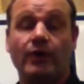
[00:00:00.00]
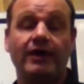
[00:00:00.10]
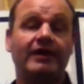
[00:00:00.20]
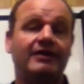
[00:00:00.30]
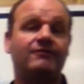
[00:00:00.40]

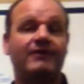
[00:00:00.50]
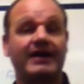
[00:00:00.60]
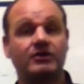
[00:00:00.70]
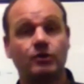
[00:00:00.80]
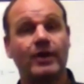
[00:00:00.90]
will in
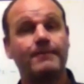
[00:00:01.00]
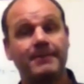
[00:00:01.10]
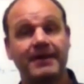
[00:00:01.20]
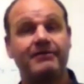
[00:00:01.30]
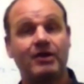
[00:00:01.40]
fact do
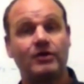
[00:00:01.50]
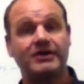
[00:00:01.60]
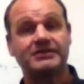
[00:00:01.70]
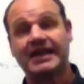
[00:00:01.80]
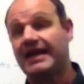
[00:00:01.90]
a
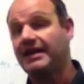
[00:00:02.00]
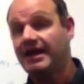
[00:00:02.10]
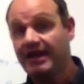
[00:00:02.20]
periodic scan.